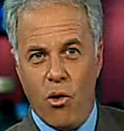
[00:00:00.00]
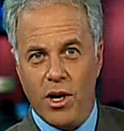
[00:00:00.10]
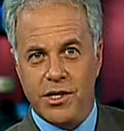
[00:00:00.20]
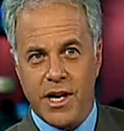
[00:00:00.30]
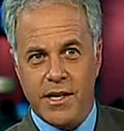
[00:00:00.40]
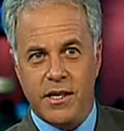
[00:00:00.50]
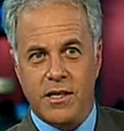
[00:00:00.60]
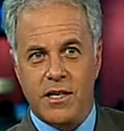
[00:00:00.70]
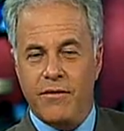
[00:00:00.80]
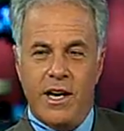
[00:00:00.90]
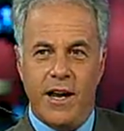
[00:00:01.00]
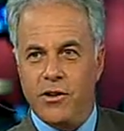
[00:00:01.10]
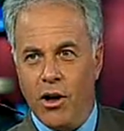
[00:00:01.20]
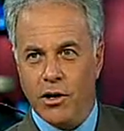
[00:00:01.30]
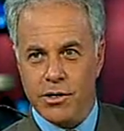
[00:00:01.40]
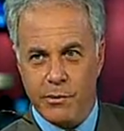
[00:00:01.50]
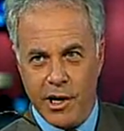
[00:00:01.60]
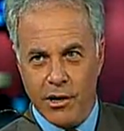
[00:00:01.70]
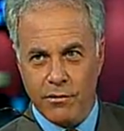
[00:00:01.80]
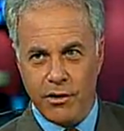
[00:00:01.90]
oil stays at $78 a
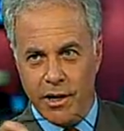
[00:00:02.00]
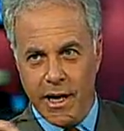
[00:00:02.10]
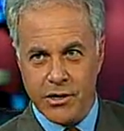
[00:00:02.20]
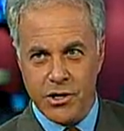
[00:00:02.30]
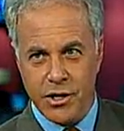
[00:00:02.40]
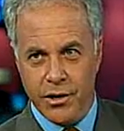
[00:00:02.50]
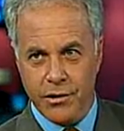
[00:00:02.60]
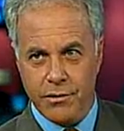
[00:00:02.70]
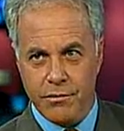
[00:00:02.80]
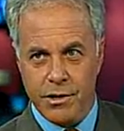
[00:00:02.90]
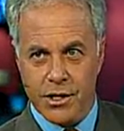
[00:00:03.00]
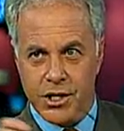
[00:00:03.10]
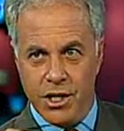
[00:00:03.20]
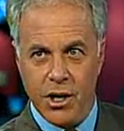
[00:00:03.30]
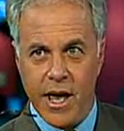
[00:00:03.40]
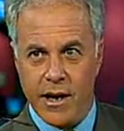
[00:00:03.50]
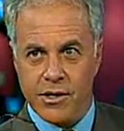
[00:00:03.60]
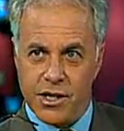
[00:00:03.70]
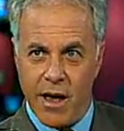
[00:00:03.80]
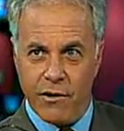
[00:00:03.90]
barrel for the next year. Do you still get a
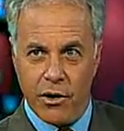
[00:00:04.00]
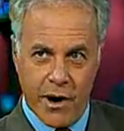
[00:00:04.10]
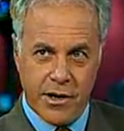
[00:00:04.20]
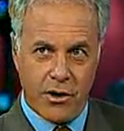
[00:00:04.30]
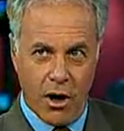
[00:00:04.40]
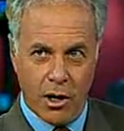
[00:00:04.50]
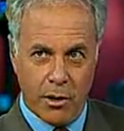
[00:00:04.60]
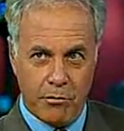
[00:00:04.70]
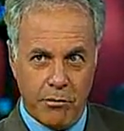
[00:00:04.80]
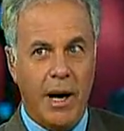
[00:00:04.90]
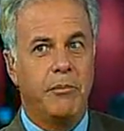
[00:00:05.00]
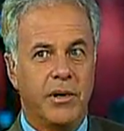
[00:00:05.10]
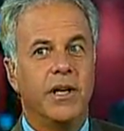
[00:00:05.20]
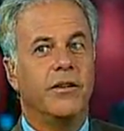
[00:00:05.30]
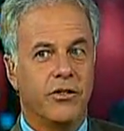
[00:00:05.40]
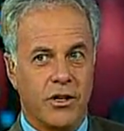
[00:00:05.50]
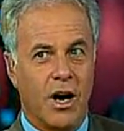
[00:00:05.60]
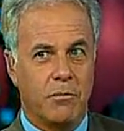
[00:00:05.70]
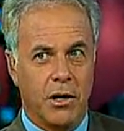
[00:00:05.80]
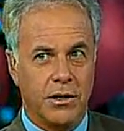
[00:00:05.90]
$7 or $8 bump in the
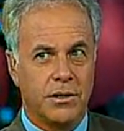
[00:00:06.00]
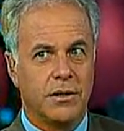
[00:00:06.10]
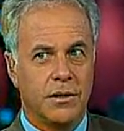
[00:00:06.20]
stock price?